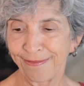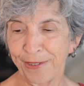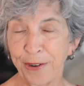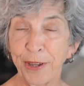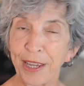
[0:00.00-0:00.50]

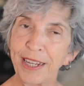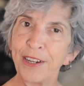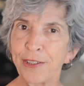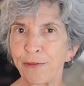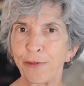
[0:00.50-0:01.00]
Okay, and
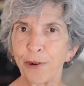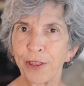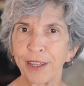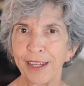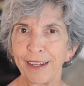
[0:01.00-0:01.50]
here's a
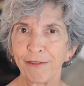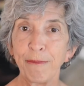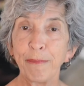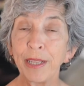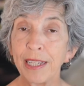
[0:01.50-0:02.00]
fourth
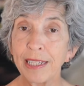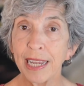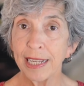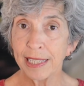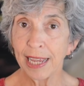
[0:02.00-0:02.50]
from Bill and
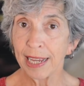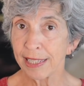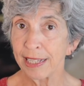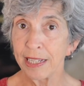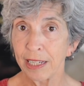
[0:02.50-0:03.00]
Ted's
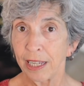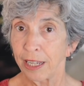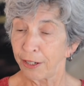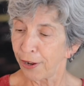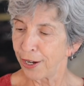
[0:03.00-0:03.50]
Excellent
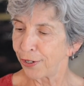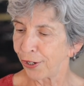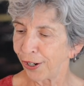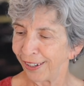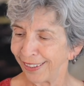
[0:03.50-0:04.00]

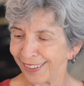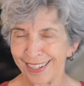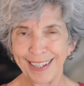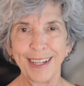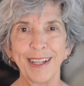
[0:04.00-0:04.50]
Adventure.
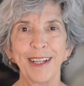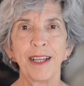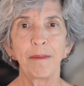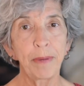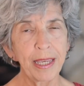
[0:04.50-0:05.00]

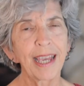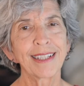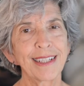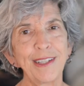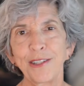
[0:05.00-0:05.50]
Be
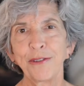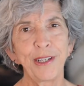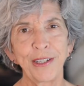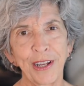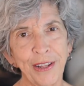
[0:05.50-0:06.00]
excellent to
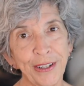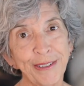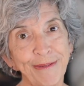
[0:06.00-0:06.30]
each other.